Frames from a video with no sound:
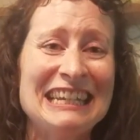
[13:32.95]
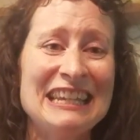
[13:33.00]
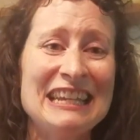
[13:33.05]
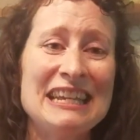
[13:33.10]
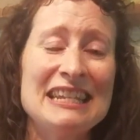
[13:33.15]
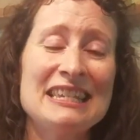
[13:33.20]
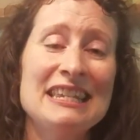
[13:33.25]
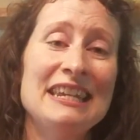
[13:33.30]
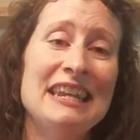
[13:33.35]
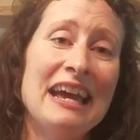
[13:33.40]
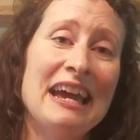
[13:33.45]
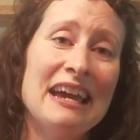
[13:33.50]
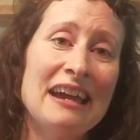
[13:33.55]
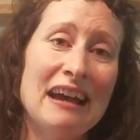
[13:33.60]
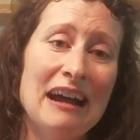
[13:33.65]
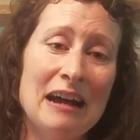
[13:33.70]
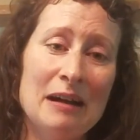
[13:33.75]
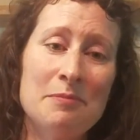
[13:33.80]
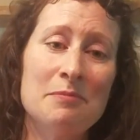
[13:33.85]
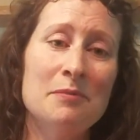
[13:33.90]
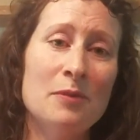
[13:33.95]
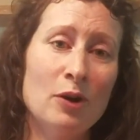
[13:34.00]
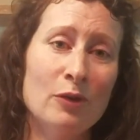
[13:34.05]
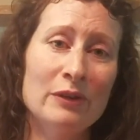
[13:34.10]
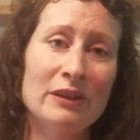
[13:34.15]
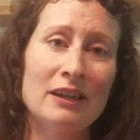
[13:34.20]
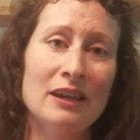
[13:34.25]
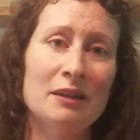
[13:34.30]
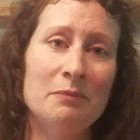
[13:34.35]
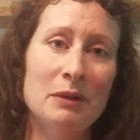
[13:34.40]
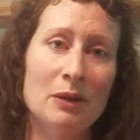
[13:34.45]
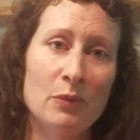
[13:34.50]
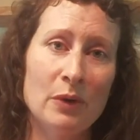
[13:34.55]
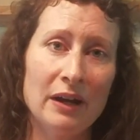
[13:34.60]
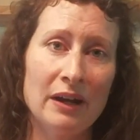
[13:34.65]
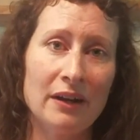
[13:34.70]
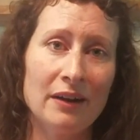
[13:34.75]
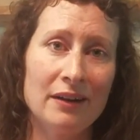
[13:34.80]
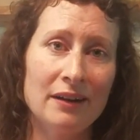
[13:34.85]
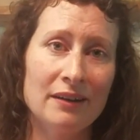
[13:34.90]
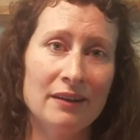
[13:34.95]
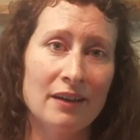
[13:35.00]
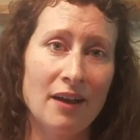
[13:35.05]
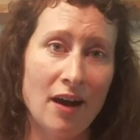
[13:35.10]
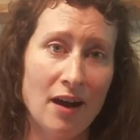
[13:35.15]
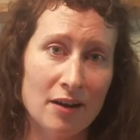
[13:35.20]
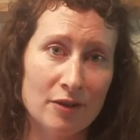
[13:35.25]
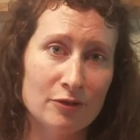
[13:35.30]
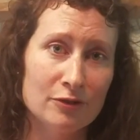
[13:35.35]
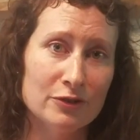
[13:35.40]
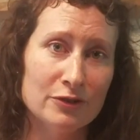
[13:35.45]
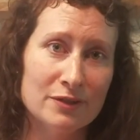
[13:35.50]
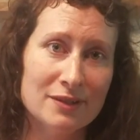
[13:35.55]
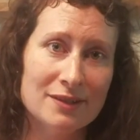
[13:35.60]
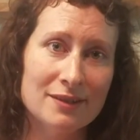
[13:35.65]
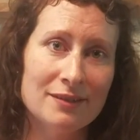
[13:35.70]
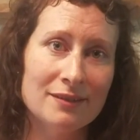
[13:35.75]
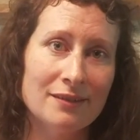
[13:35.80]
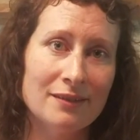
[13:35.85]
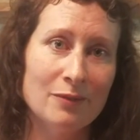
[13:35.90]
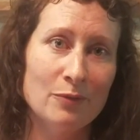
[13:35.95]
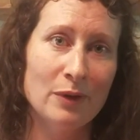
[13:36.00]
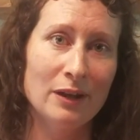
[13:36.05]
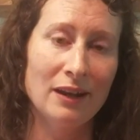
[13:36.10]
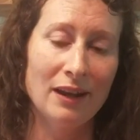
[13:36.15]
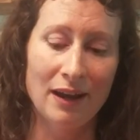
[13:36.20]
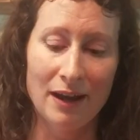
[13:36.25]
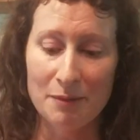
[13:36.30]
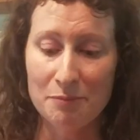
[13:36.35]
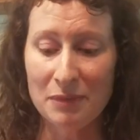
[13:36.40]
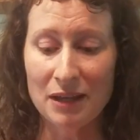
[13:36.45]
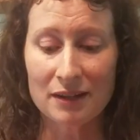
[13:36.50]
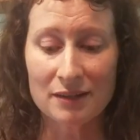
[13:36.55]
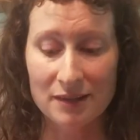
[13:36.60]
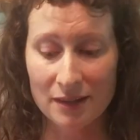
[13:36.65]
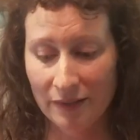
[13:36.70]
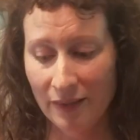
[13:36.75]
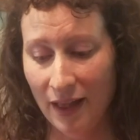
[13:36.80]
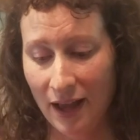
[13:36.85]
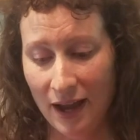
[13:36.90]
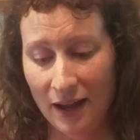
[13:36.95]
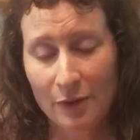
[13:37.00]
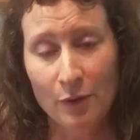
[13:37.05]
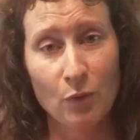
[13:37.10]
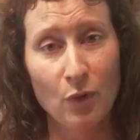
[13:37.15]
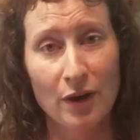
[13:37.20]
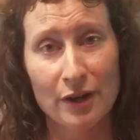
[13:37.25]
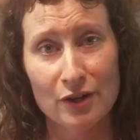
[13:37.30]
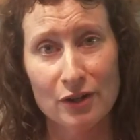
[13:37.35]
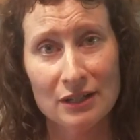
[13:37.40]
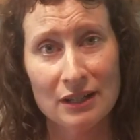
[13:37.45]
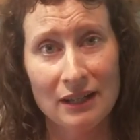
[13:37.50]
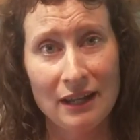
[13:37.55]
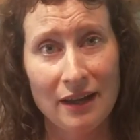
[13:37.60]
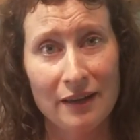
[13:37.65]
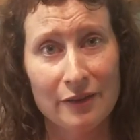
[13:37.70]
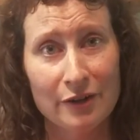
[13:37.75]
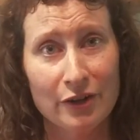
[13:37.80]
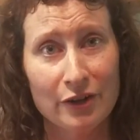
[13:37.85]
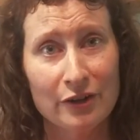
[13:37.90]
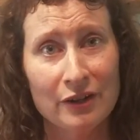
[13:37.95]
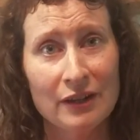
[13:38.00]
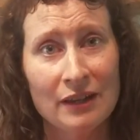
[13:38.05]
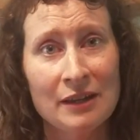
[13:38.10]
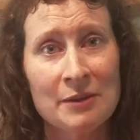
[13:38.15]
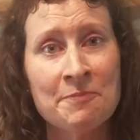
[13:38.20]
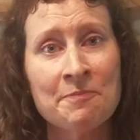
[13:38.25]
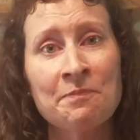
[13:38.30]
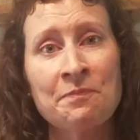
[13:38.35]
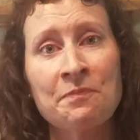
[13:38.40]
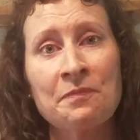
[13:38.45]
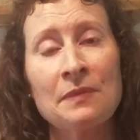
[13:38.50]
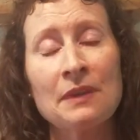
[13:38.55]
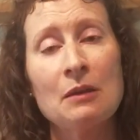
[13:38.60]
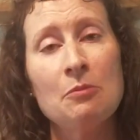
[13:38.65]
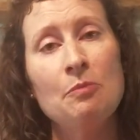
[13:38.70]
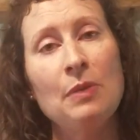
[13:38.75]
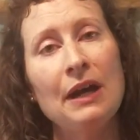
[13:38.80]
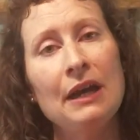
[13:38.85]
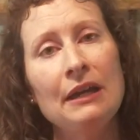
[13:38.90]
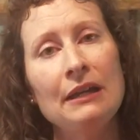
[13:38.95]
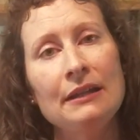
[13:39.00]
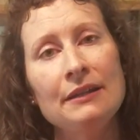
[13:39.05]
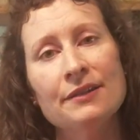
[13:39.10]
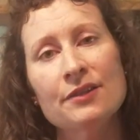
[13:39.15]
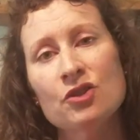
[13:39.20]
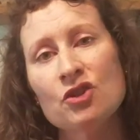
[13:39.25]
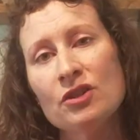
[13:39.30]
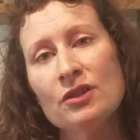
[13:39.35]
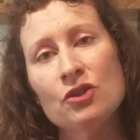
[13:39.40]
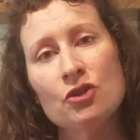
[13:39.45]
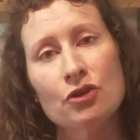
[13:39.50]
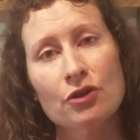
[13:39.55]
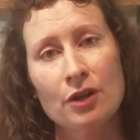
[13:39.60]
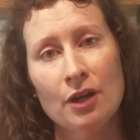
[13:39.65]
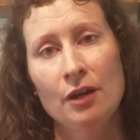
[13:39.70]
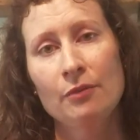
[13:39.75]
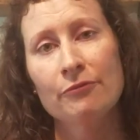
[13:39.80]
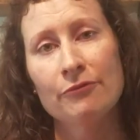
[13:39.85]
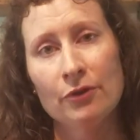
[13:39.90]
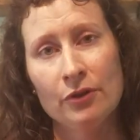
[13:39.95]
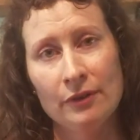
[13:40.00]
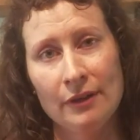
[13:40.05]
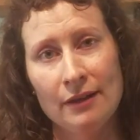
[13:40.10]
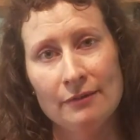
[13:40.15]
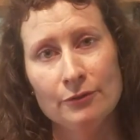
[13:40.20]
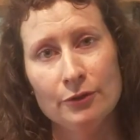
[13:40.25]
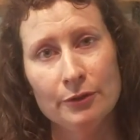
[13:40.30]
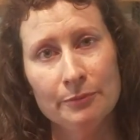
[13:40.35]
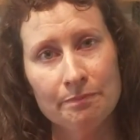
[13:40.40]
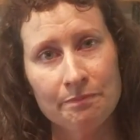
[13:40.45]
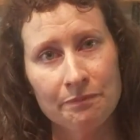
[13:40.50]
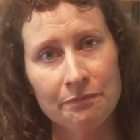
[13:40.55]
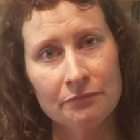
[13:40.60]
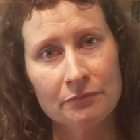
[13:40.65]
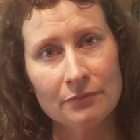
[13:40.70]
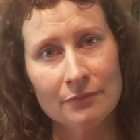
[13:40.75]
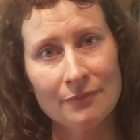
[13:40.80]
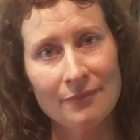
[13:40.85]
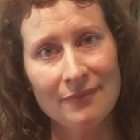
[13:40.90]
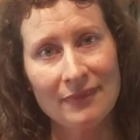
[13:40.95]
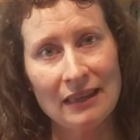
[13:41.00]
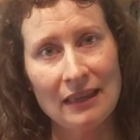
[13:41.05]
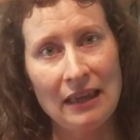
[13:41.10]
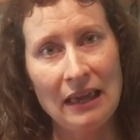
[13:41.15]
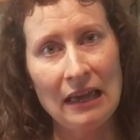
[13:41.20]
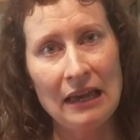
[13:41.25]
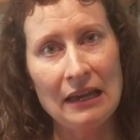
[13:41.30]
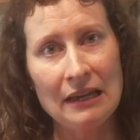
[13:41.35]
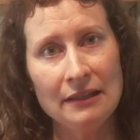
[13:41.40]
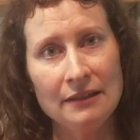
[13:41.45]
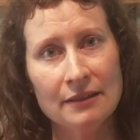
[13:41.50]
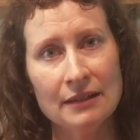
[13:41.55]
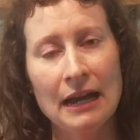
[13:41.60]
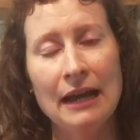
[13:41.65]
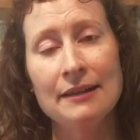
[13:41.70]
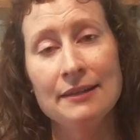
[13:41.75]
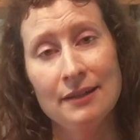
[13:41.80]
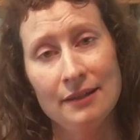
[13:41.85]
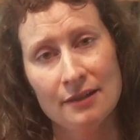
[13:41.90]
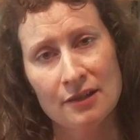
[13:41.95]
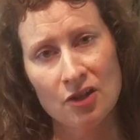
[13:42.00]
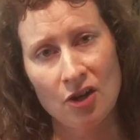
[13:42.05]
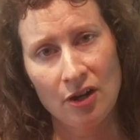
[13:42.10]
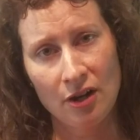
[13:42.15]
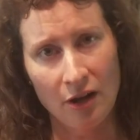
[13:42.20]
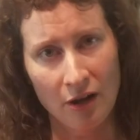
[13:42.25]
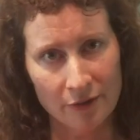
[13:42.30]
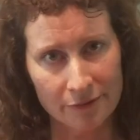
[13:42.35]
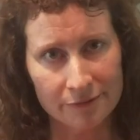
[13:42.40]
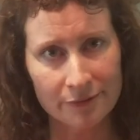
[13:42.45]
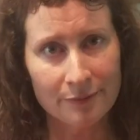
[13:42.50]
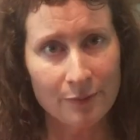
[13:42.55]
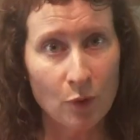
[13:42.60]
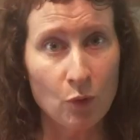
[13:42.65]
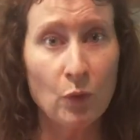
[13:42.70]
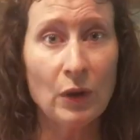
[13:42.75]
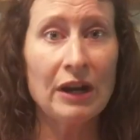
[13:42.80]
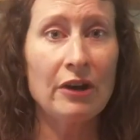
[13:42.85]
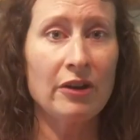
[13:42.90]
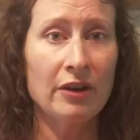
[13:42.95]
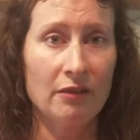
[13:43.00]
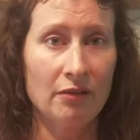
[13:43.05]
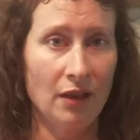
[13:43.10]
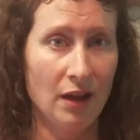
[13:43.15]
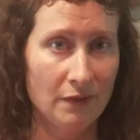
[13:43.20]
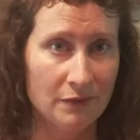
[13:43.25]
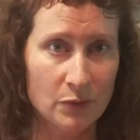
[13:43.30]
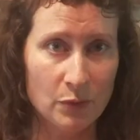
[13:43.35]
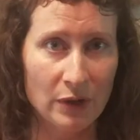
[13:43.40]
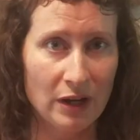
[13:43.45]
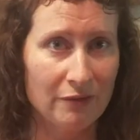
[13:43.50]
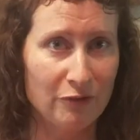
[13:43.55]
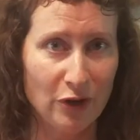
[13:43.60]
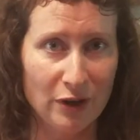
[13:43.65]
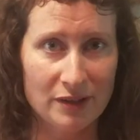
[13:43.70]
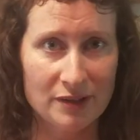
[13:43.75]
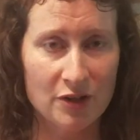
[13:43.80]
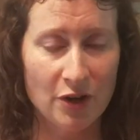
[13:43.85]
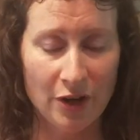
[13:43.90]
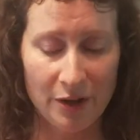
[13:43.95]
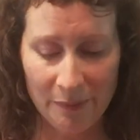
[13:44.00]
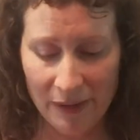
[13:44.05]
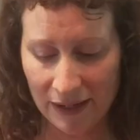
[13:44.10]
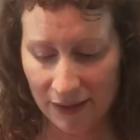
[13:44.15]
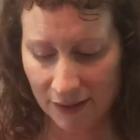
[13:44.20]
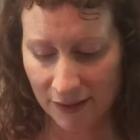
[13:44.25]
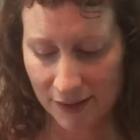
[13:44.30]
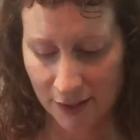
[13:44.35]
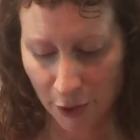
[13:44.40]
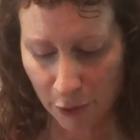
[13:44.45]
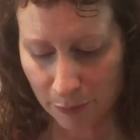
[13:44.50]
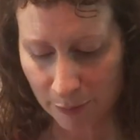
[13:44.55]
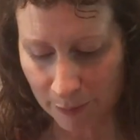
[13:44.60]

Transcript: today I'm only going to be wearing goggles when I mix the lye and the water together, but it's just your comfort level. And I did start off wearing gloves whenever I started making soap.